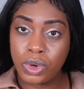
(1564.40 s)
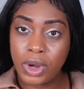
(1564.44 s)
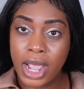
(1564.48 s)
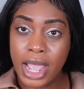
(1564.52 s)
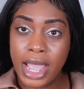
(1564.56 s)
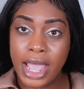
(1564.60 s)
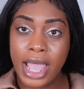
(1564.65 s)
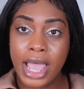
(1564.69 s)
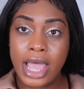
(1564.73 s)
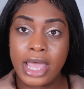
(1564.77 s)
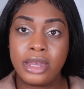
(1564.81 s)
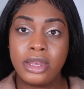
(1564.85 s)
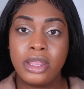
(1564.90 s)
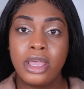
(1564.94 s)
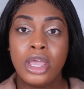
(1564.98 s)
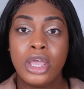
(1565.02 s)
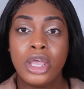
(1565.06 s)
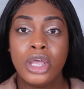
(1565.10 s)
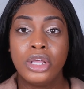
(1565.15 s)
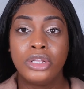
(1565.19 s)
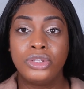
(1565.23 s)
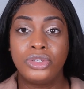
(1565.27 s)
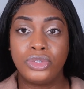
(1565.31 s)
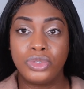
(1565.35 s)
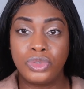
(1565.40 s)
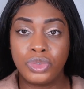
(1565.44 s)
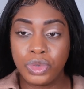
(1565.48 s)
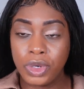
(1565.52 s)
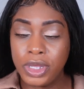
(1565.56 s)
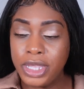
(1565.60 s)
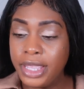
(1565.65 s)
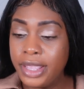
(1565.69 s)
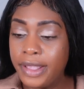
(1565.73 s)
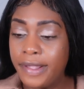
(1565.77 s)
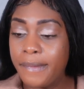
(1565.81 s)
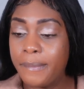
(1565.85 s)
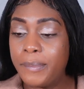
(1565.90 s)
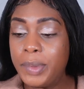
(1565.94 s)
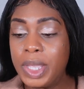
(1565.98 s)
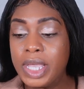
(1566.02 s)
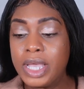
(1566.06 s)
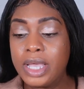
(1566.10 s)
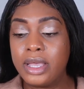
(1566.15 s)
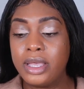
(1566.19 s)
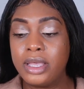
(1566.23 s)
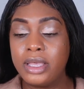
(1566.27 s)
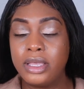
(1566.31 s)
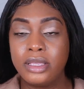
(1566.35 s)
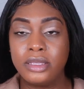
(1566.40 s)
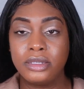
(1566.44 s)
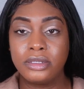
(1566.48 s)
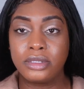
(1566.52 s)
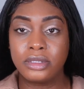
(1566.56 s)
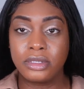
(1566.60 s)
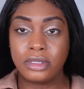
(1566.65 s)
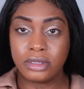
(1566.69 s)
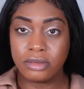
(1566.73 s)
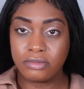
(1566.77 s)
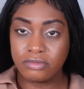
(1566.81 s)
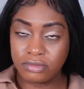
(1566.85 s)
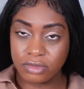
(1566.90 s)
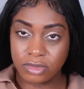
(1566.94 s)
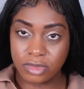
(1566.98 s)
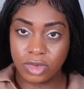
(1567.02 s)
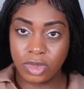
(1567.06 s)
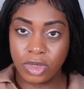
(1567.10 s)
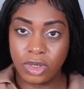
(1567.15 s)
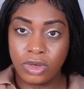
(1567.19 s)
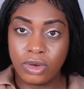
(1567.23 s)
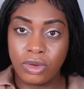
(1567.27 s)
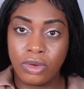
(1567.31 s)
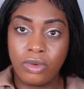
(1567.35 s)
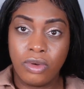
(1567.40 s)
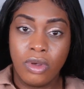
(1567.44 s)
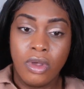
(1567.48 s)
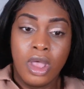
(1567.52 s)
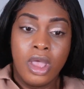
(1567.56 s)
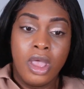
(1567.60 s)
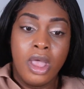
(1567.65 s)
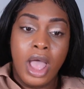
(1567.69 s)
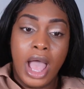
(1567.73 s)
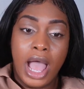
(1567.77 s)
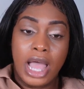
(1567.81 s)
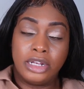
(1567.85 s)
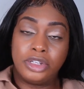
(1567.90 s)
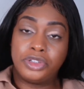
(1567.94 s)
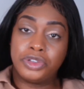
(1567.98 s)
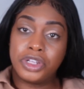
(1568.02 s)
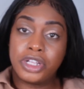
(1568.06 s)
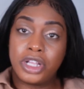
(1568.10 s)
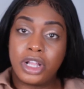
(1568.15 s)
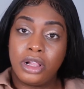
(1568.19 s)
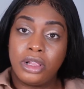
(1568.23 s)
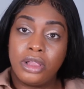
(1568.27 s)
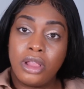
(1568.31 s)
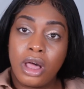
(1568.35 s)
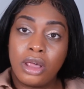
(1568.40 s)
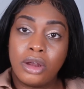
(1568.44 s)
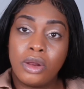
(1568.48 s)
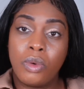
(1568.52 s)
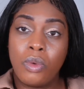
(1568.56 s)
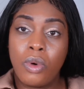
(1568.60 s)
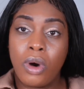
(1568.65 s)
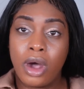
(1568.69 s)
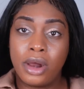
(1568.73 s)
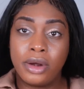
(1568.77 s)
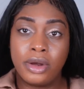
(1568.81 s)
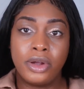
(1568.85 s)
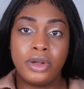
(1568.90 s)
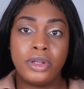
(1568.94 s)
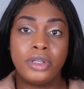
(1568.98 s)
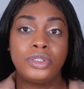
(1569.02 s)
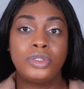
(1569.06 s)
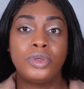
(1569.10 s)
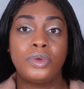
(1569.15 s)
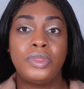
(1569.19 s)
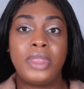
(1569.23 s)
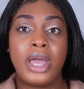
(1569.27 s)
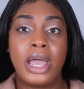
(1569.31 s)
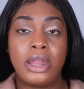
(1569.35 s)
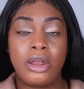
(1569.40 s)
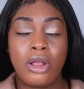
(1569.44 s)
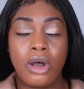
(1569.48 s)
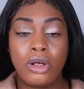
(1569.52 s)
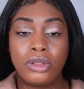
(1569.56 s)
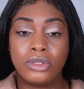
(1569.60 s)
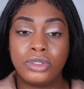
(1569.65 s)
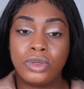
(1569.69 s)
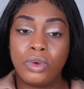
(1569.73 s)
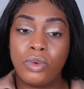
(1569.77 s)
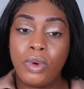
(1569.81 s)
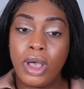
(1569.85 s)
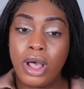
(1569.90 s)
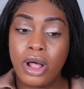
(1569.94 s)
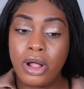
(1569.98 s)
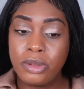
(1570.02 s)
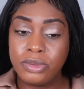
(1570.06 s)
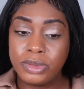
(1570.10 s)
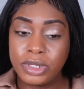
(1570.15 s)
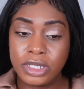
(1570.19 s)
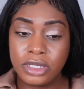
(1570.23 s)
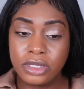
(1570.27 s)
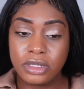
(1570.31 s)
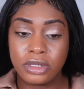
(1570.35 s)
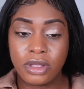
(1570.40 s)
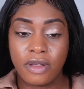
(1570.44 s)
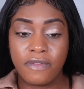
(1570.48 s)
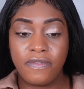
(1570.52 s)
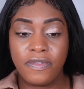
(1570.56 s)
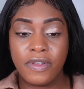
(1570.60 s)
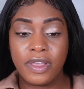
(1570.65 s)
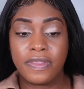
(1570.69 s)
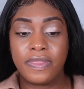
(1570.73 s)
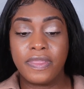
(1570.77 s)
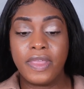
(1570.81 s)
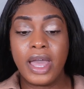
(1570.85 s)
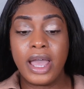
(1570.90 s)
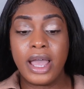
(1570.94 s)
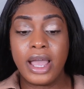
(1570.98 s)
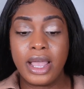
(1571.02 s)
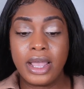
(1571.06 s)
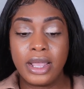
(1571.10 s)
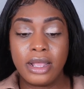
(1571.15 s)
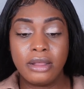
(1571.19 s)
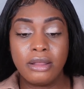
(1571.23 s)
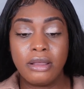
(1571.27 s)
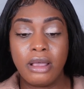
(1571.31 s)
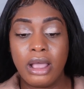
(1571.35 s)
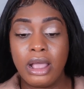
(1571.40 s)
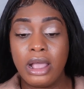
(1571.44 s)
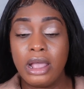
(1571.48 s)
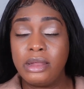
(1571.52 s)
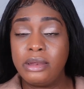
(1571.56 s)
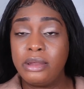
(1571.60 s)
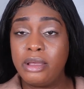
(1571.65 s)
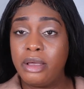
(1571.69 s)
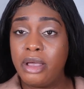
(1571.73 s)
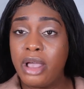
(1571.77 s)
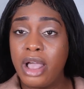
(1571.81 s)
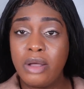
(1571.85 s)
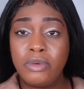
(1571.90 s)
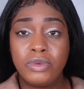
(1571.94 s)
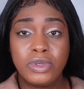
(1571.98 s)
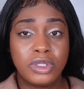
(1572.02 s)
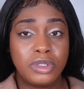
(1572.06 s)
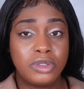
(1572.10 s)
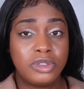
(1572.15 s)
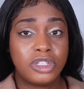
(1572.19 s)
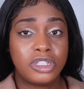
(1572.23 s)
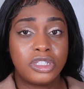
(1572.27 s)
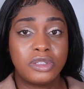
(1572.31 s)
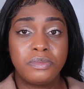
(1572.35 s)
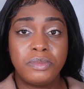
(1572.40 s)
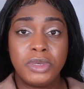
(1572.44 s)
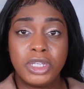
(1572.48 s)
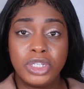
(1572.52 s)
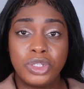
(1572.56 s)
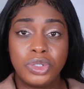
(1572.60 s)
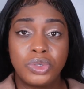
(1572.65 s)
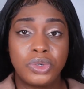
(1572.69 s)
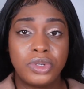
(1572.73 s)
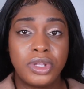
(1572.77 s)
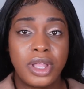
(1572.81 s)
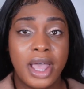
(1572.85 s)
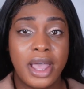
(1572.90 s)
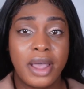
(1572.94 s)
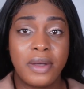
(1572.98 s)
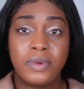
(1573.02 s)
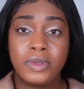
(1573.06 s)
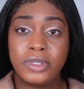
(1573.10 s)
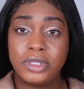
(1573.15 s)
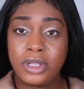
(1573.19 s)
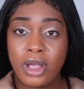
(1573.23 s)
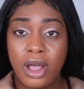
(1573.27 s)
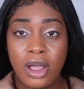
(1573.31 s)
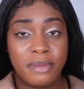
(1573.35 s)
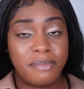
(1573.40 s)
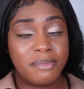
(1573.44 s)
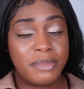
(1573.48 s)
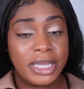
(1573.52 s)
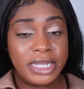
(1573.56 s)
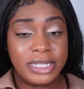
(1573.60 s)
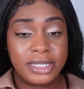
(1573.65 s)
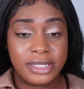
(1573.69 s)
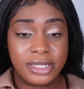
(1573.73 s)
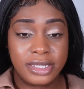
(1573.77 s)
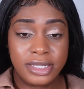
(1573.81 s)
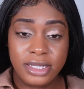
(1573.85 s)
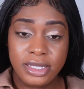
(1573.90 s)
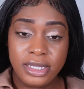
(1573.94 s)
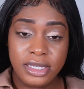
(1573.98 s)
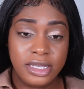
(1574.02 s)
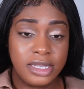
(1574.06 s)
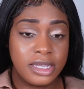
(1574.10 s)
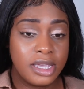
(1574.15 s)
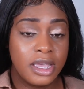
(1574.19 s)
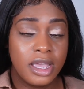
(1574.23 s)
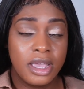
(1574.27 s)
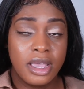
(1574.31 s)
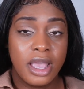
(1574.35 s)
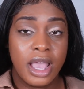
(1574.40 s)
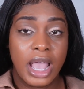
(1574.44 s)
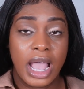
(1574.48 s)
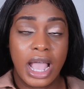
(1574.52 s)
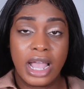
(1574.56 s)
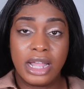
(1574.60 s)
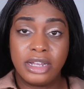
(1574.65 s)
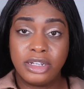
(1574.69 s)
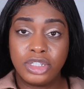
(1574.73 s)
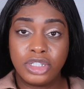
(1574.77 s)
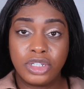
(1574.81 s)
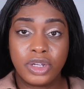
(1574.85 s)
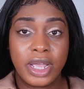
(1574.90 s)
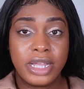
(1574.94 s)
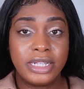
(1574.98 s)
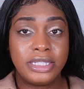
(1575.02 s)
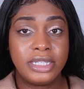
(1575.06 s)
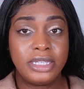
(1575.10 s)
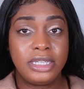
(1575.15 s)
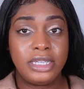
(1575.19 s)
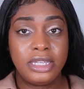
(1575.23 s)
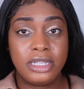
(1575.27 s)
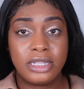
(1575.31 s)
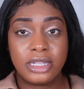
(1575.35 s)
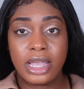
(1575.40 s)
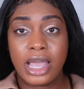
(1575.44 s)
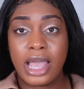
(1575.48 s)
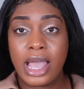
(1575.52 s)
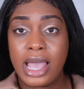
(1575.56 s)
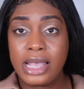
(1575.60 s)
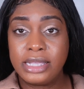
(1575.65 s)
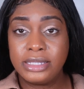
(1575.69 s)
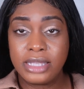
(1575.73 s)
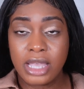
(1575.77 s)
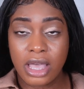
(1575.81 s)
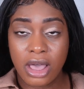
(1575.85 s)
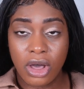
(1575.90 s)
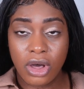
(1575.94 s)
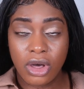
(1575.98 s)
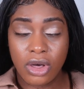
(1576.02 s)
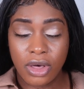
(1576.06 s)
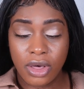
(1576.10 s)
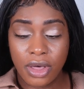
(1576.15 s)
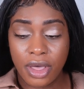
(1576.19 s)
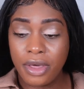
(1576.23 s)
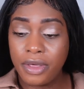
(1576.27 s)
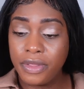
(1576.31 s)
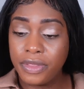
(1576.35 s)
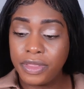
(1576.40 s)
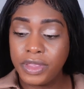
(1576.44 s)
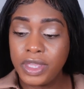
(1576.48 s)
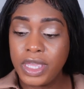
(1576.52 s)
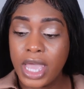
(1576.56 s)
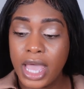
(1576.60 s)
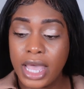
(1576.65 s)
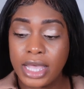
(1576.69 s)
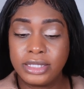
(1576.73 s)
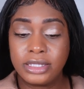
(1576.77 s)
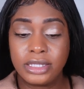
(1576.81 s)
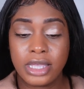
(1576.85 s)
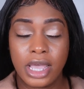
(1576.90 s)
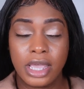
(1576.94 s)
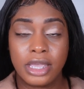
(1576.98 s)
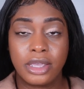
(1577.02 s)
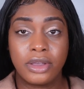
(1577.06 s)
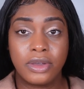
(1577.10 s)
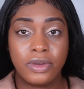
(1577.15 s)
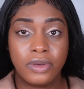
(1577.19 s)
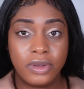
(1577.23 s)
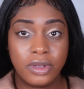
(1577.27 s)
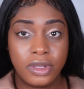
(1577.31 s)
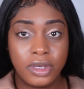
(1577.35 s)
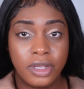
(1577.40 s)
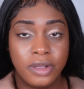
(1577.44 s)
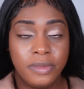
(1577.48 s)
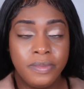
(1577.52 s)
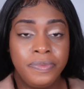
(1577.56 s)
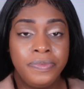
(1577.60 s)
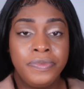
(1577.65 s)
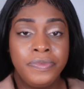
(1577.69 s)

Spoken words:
I had to drink because, I drink a lot of water, so that also helped and stuff like that. And I was just make sure that I was on my tea and try to eat as healthy as I could.